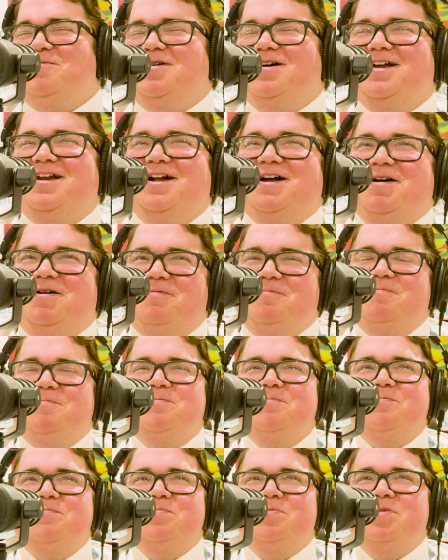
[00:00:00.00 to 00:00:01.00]
But
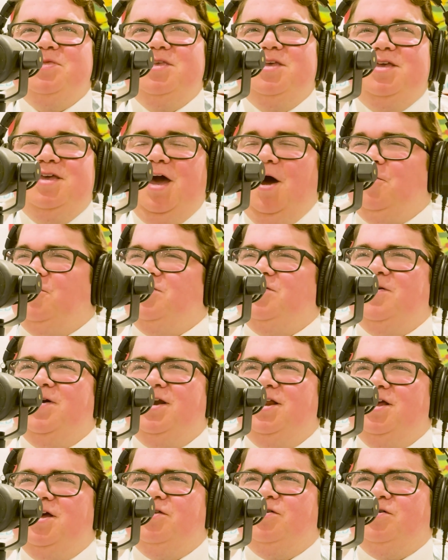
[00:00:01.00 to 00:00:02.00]
were there
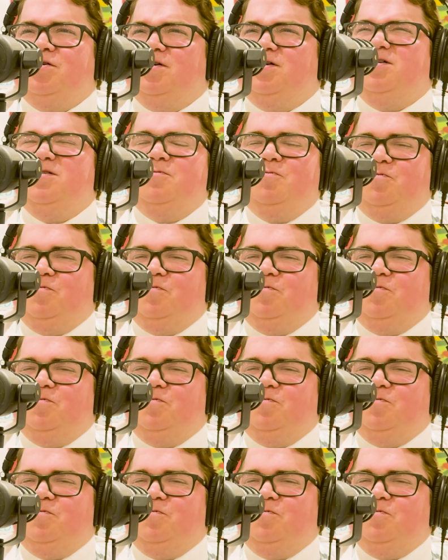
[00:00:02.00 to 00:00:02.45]
any other